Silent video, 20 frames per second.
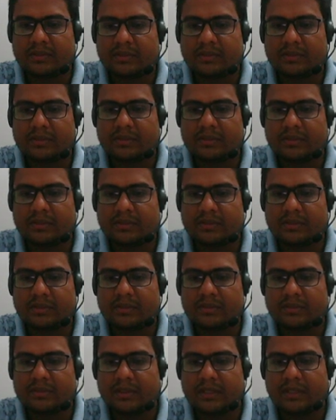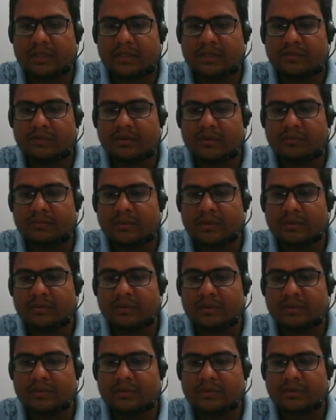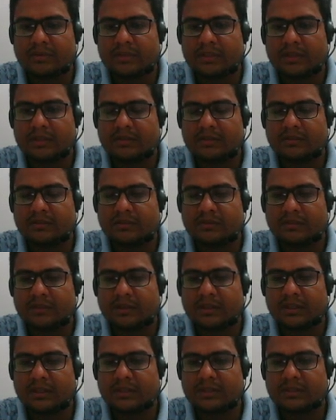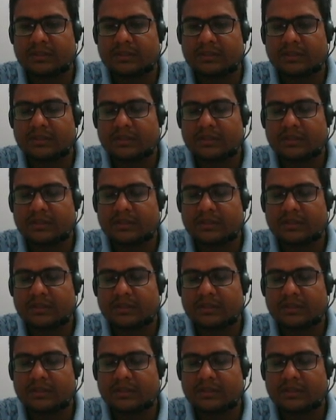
81 power sine square x,